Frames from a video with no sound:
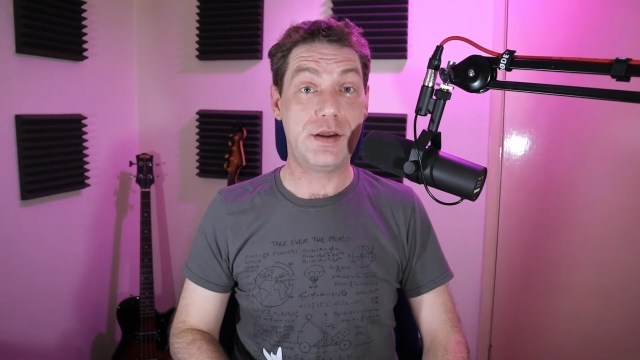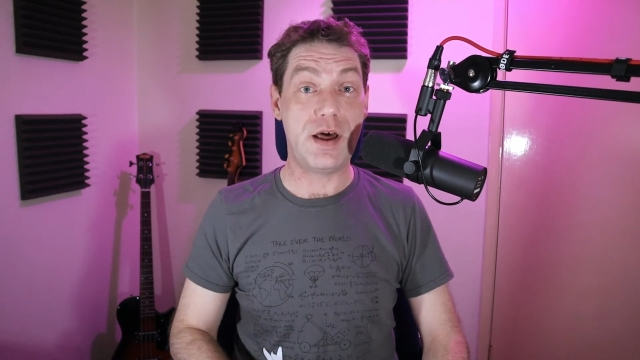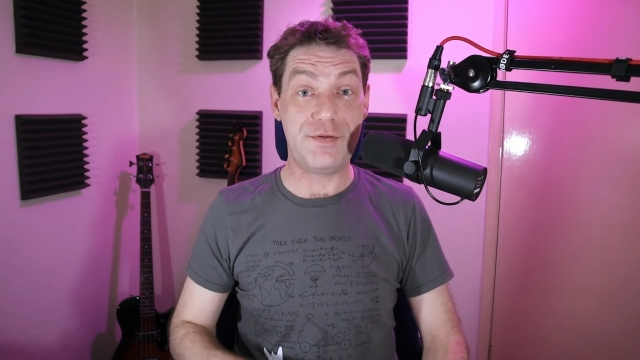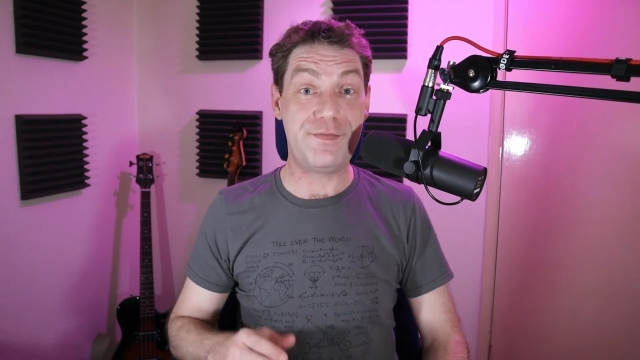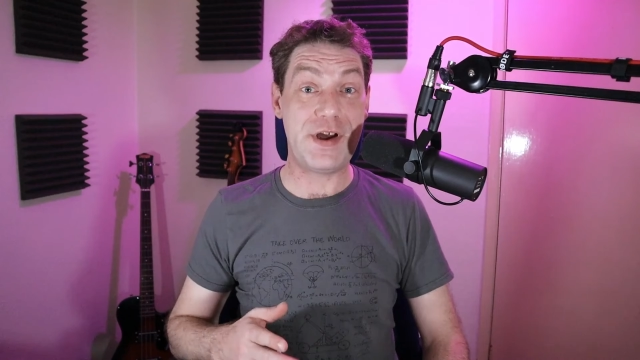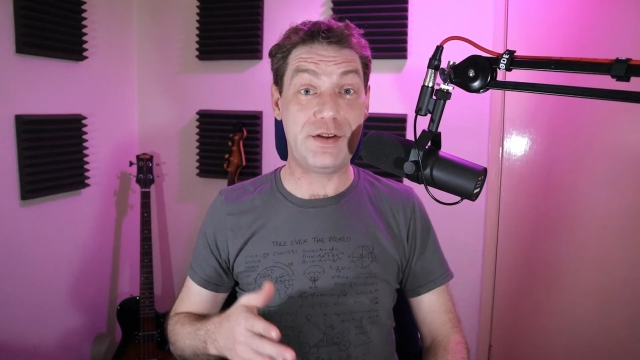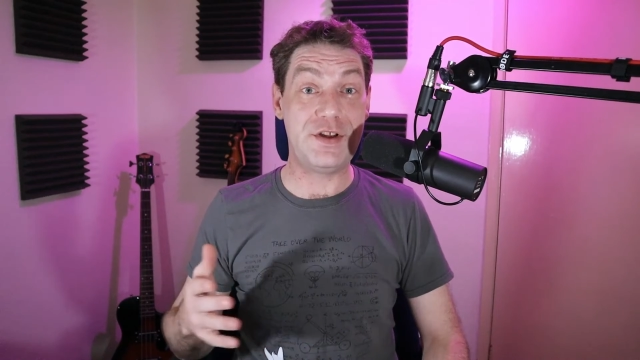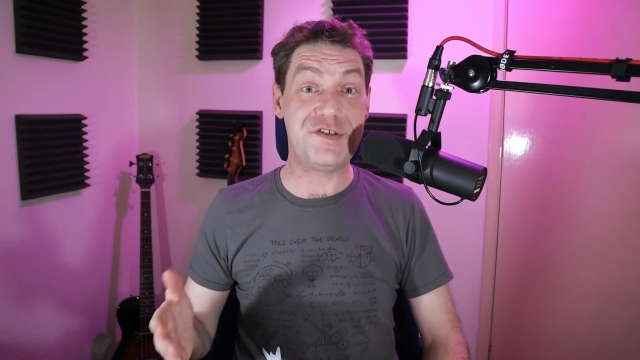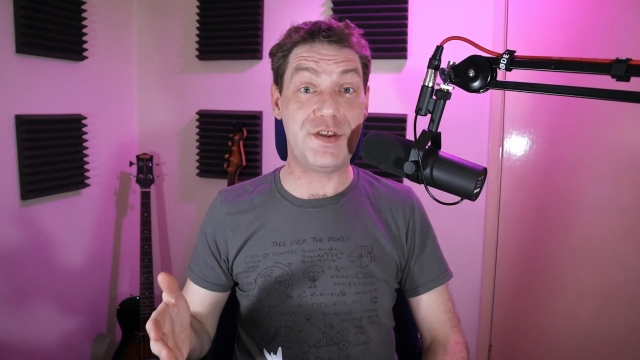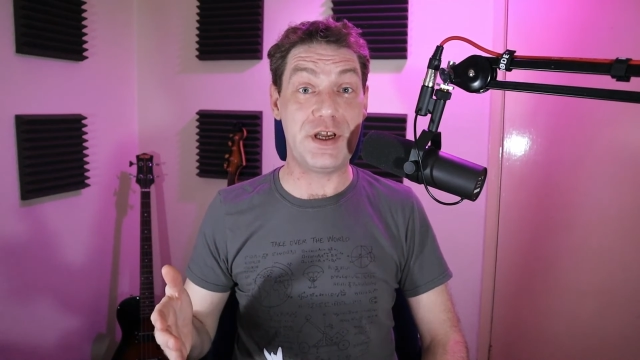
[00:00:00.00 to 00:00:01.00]
I found
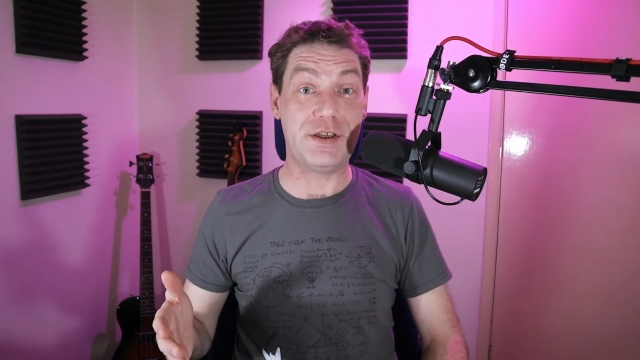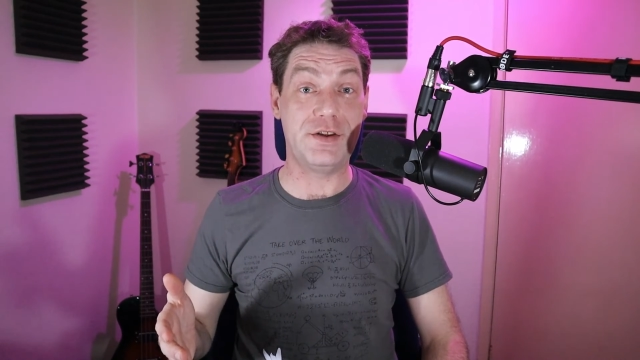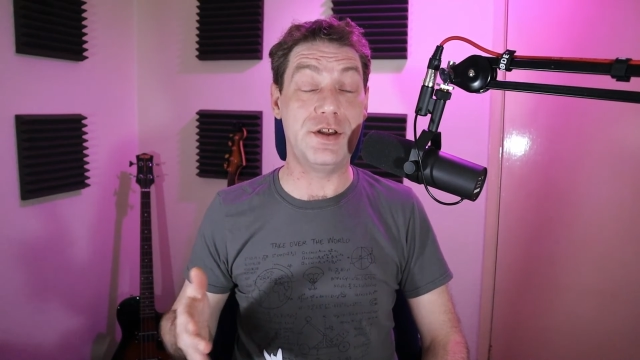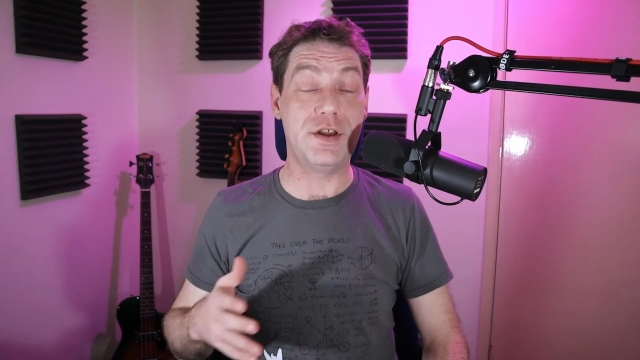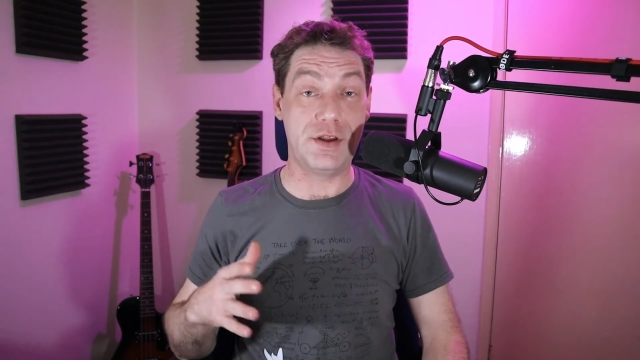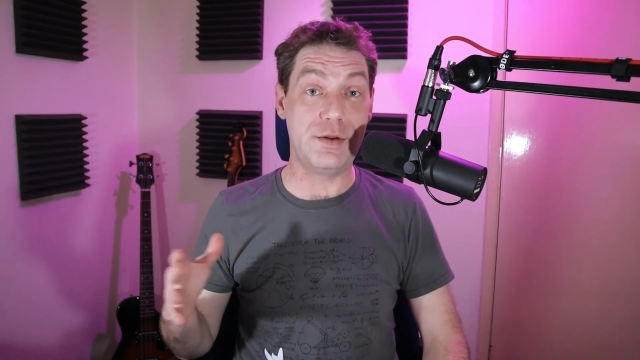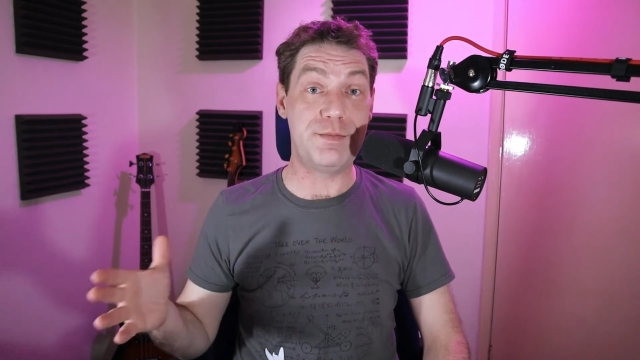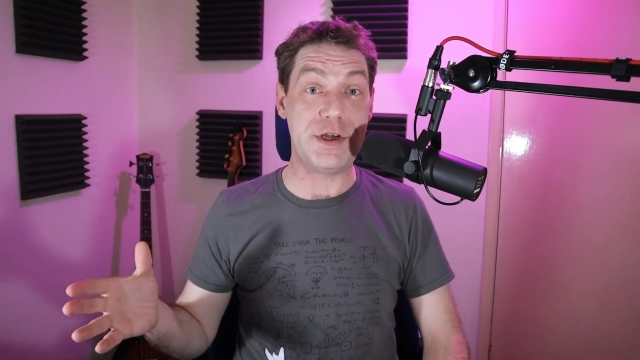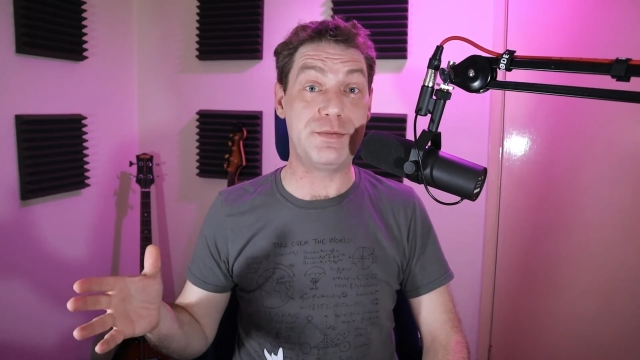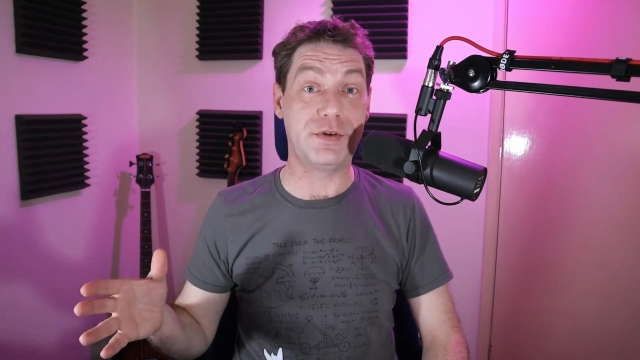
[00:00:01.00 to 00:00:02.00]
this thing that other
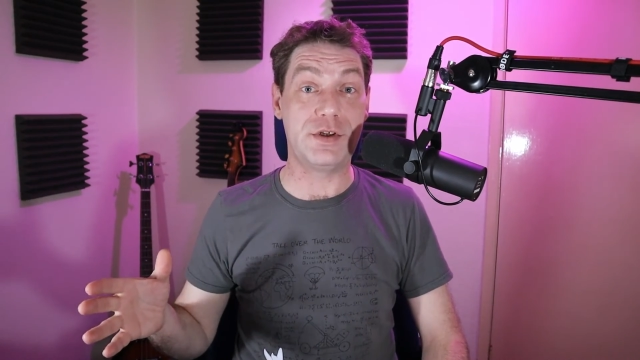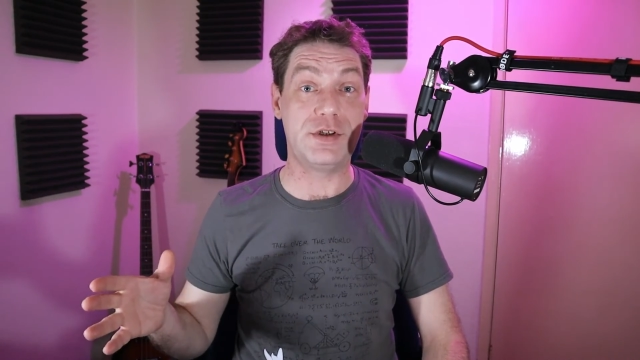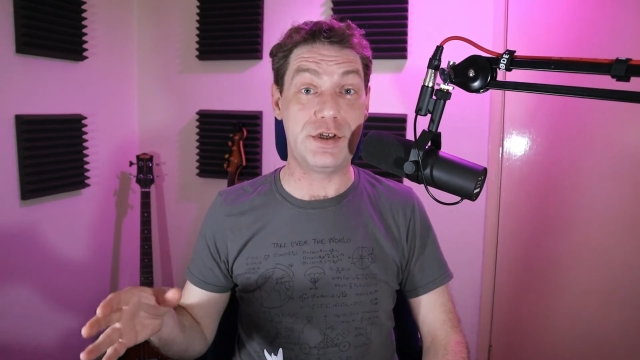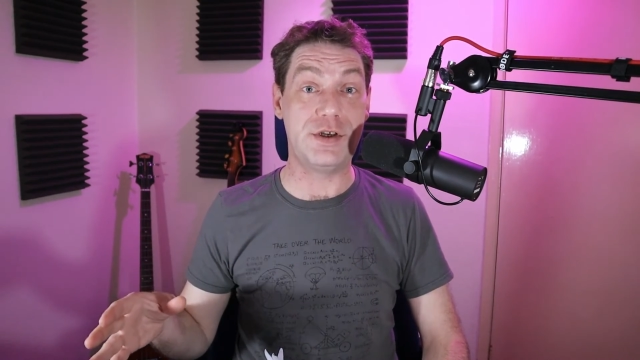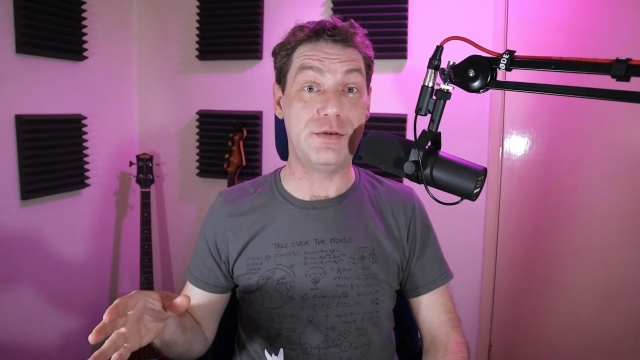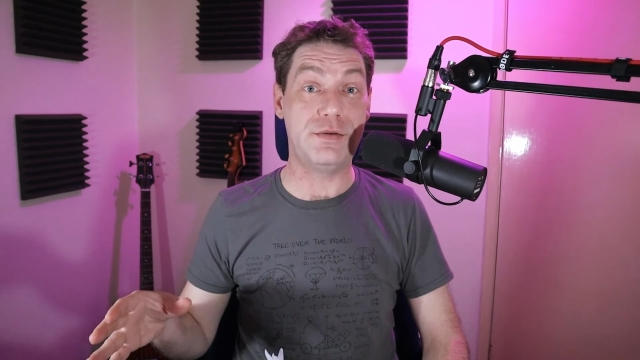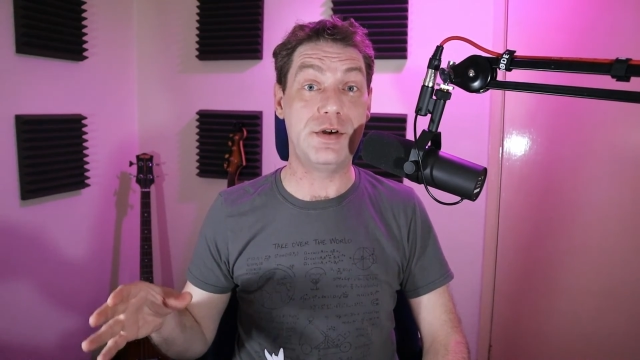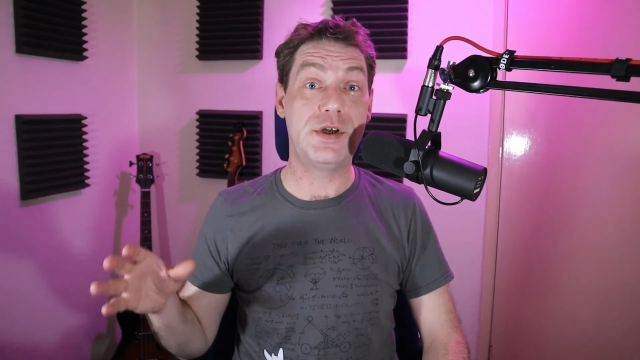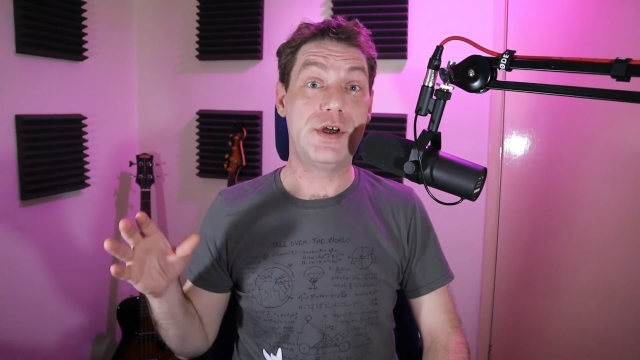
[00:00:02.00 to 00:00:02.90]
people can do